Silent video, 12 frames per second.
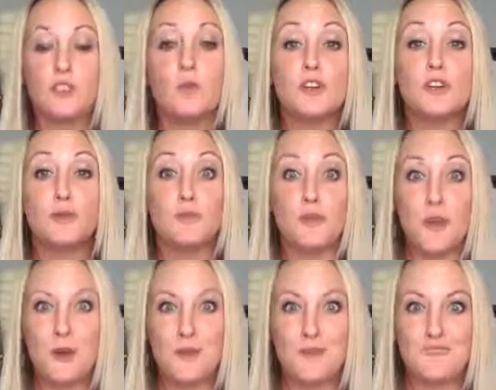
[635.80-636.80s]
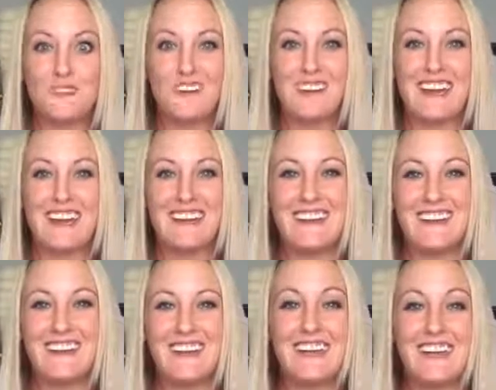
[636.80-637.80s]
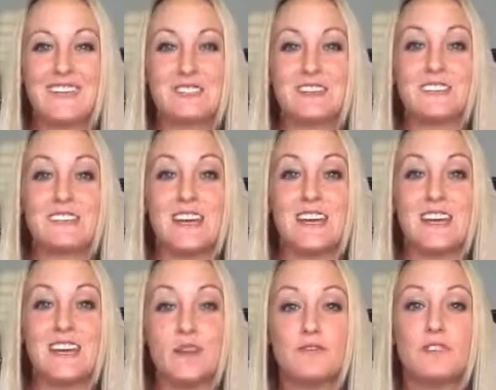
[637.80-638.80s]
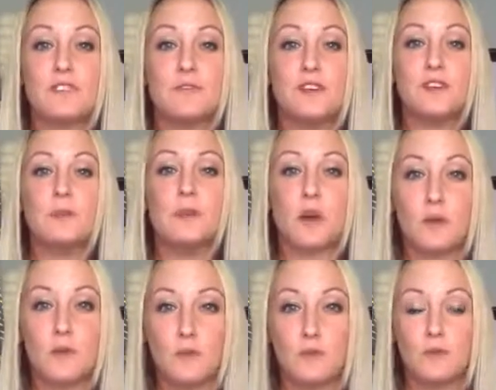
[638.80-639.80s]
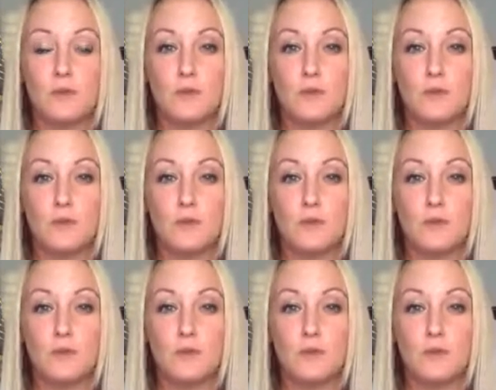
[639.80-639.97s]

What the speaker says: Do what you know, okay? I can't stress that enough. Do what you know